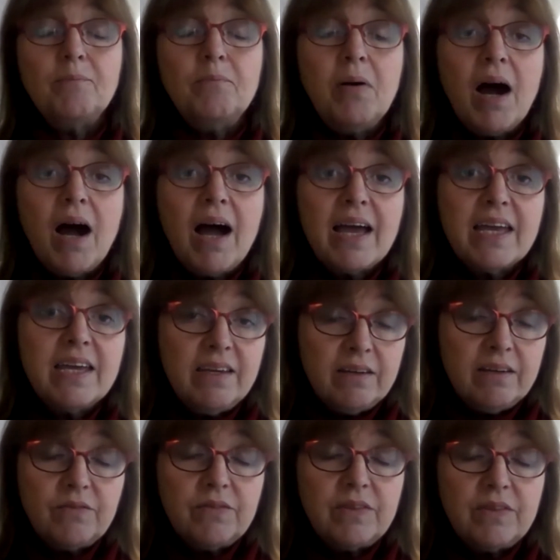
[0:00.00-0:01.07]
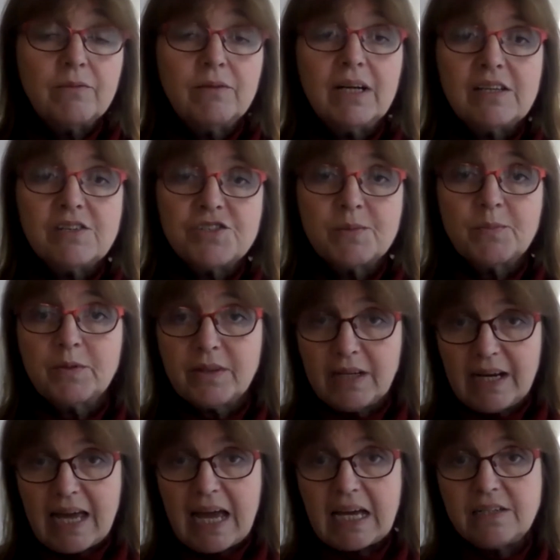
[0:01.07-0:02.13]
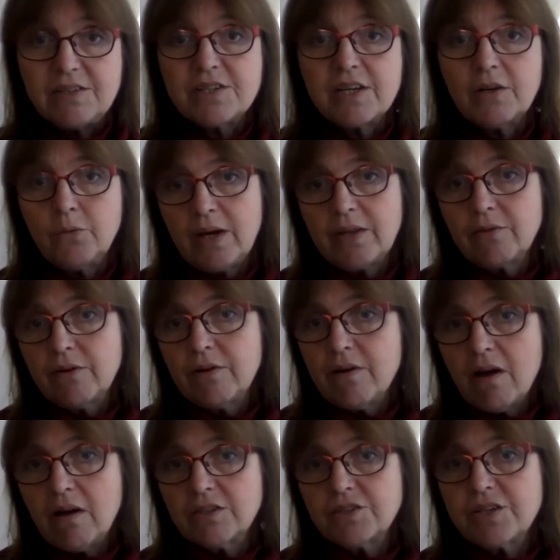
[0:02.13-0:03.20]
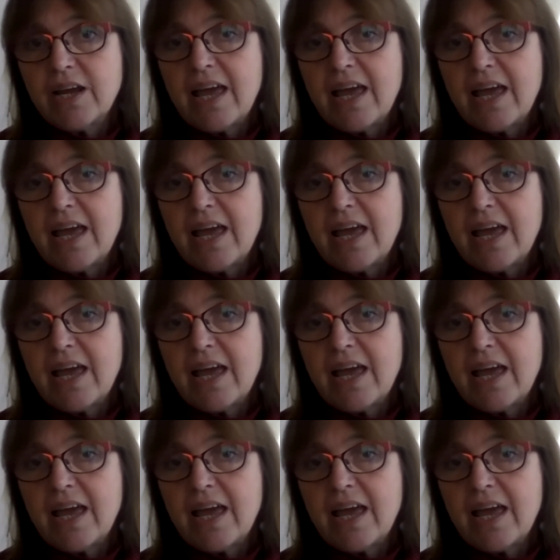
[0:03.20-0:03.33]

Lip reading: by their relationship with the land and whether or not